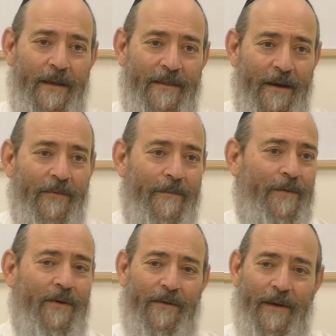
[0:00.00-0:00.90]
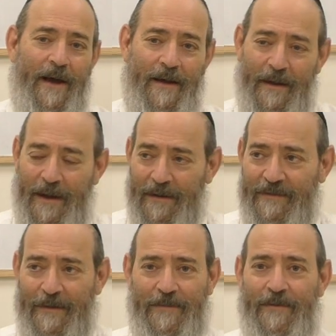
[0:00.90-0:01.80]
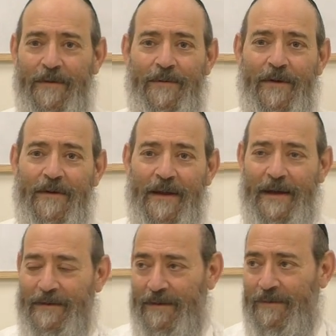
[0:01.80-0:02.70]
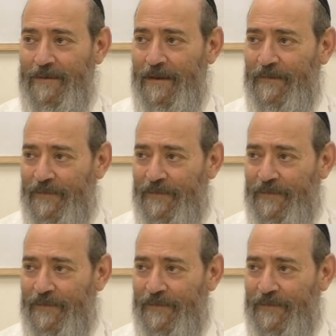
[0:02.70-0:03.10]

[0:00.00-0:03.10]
And then rebuke me. I'll accept your rebuke gladly, right?